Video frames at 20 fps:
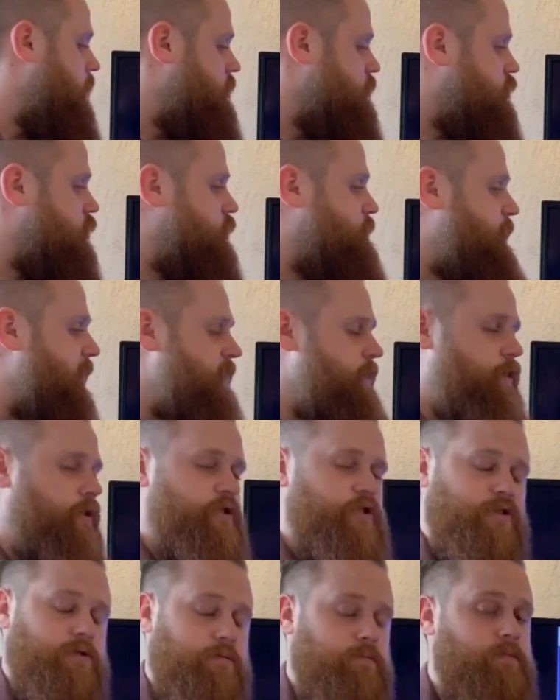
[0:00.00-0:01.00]

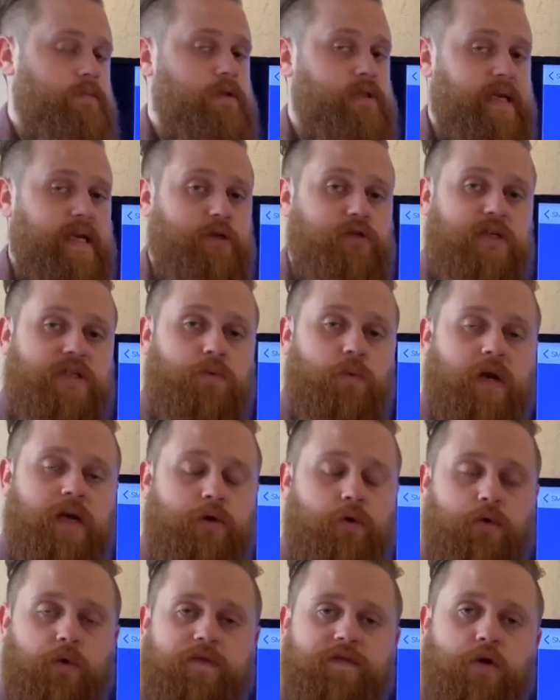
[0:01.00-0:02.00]
Suspenders, it's an interesting one, I
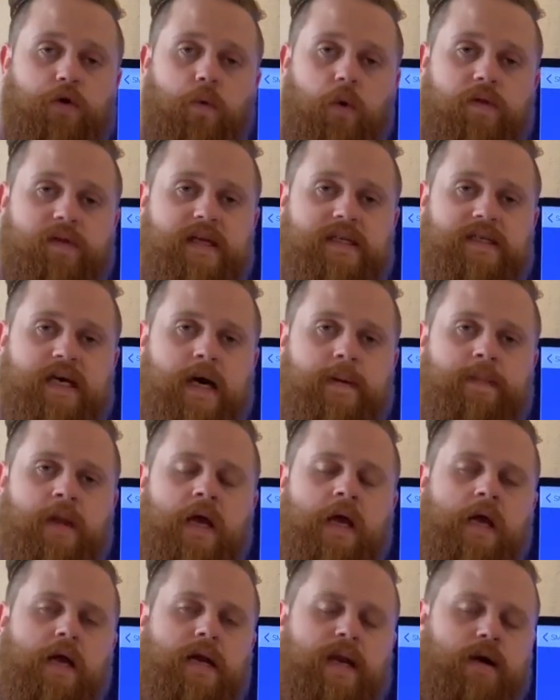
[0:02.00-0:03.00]
don't know if you know what these are.
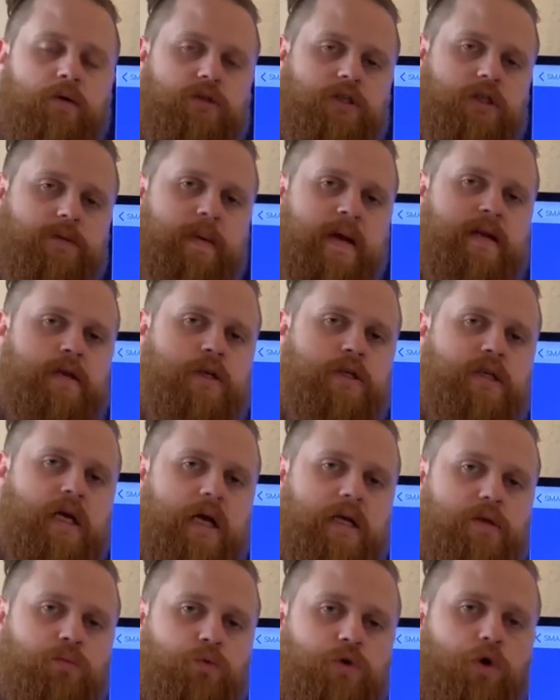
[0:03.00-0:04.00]
Now,
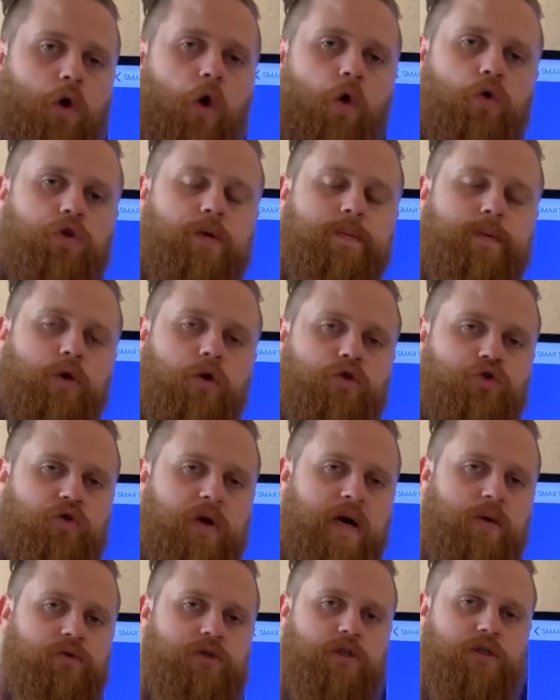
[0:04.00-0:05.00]
suspenders would hold up your
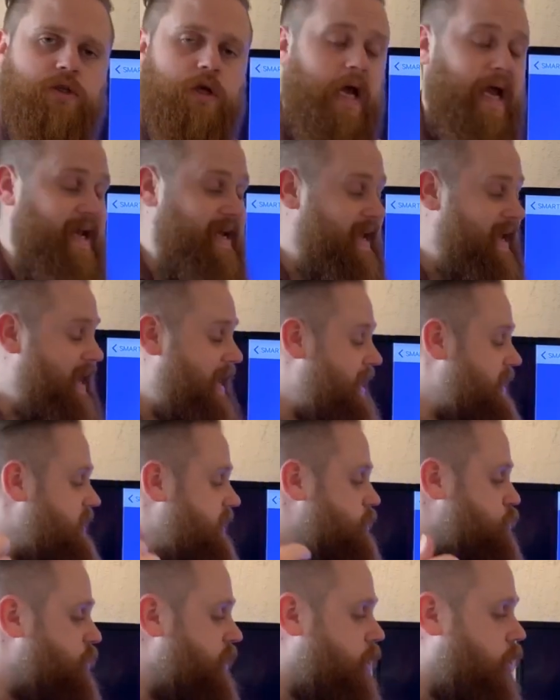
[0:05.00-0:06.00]
trousers. In
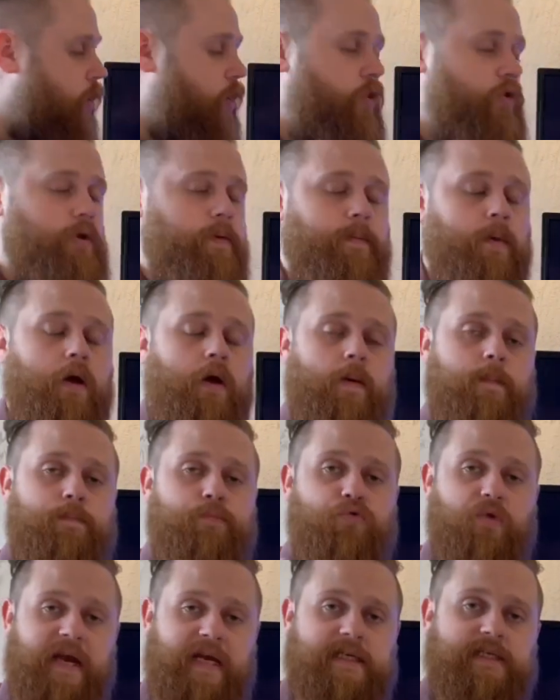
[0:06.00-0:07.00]
English, we call them
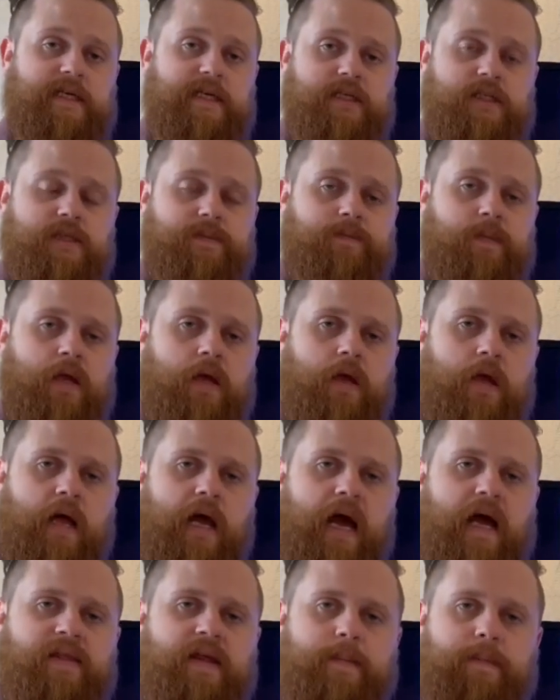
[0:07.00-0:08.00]
braces.
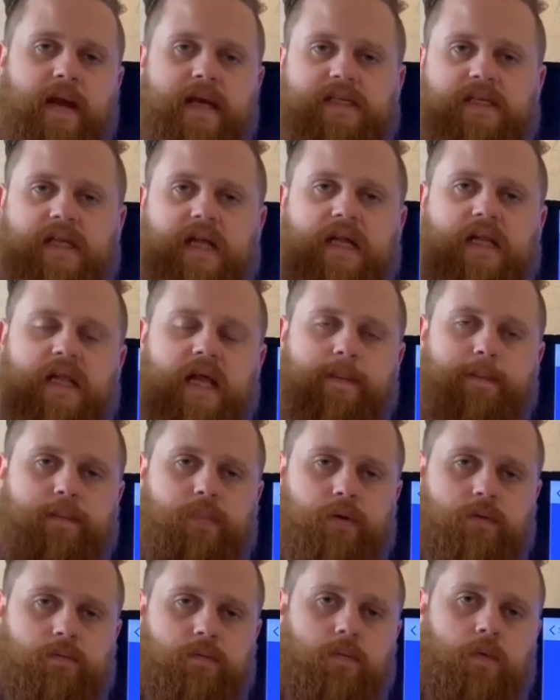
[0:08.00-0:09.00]
And they basically clip
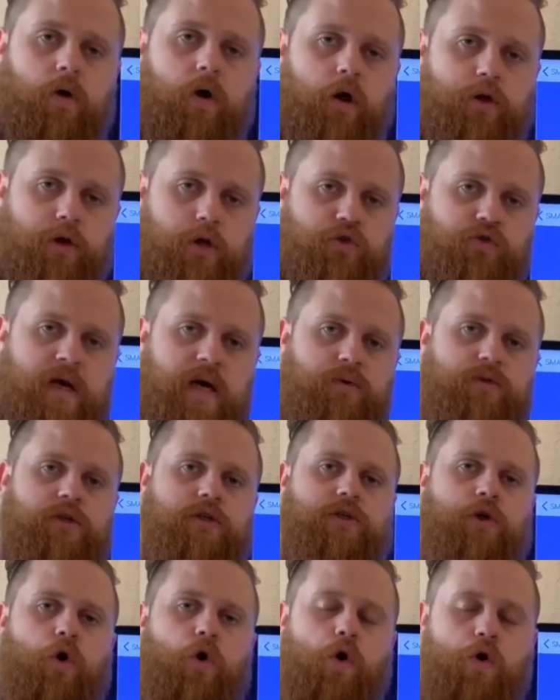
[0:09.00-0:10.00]
on your
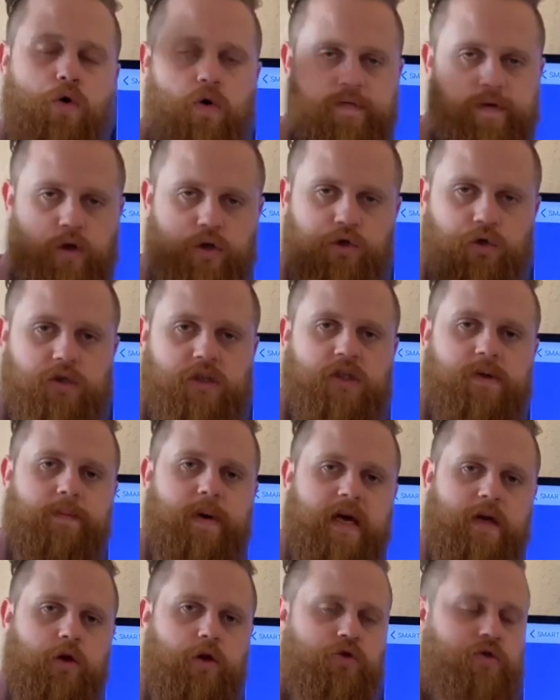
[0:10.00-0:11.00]
trousers, over your shoulders, the
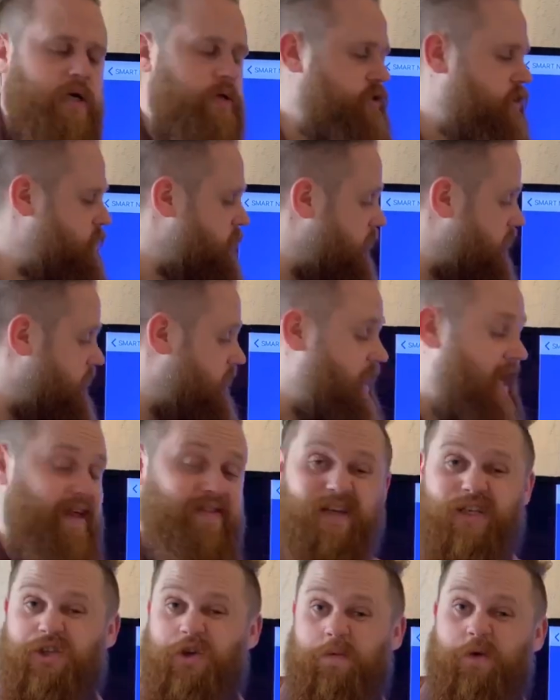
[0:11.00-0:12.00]
back of your trousers, and
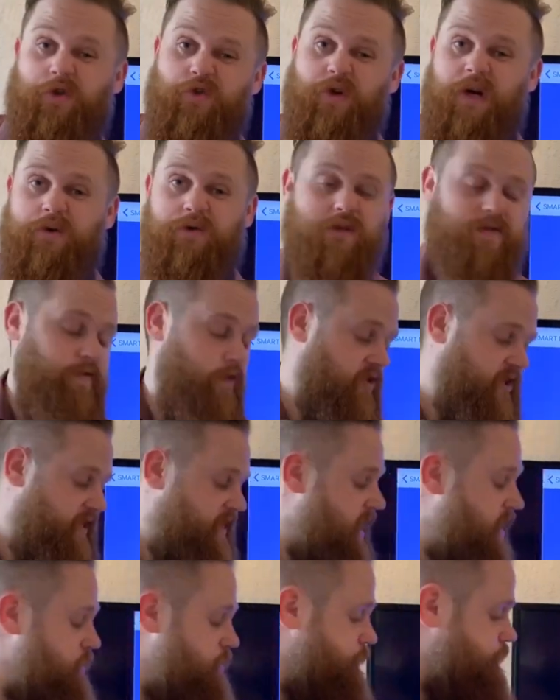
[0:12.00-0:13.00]
they stop your trousers falling
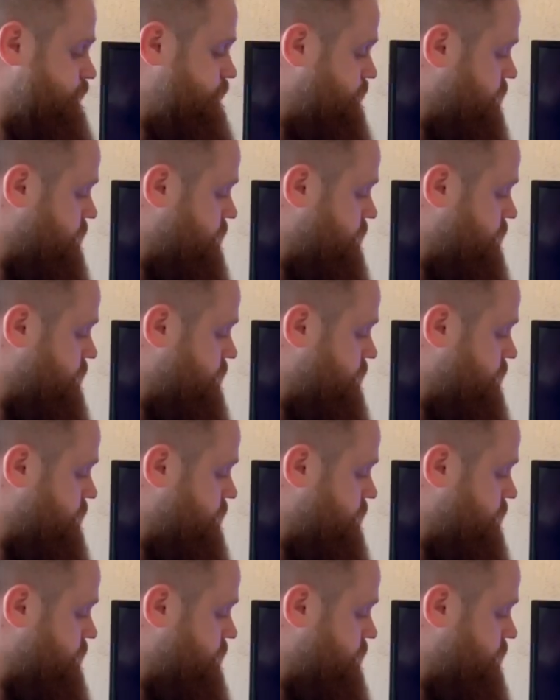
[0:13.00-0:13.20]
down.